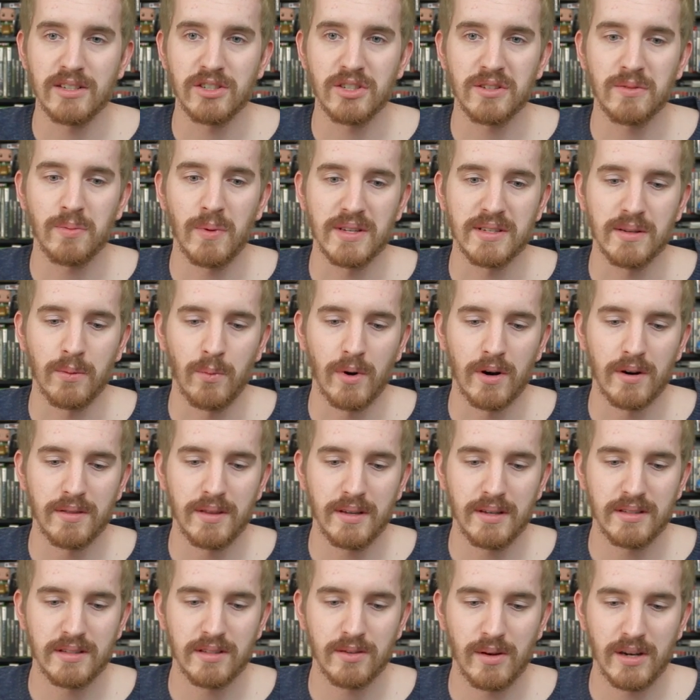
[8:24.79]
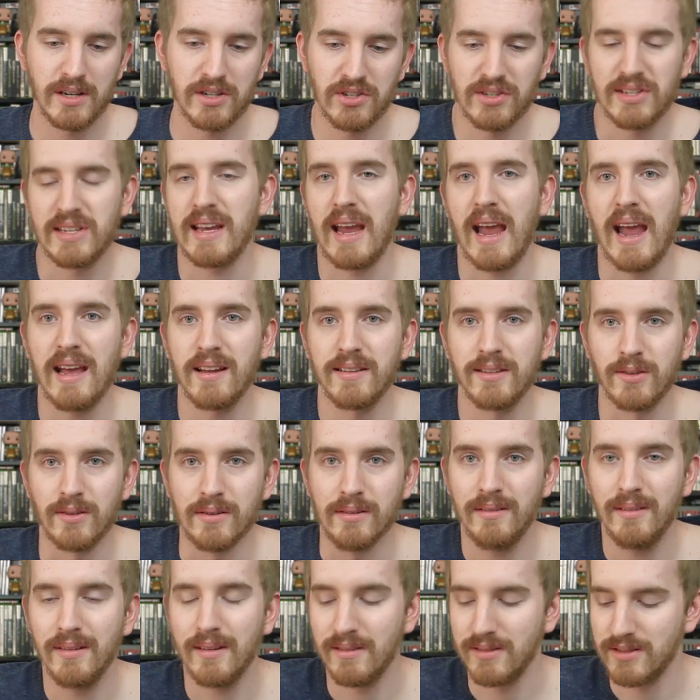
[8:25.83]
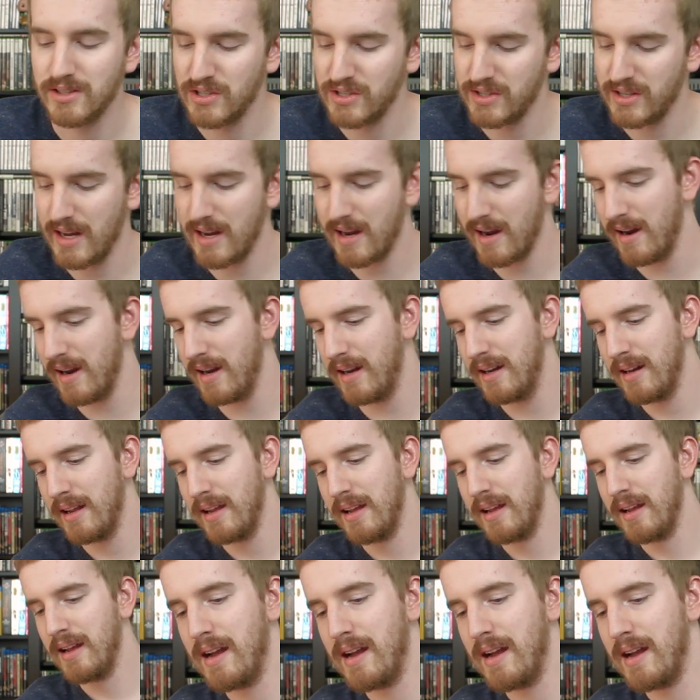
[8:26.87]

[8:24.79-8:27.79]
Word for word: it just wasn't worth it so i just canceled i was just like all right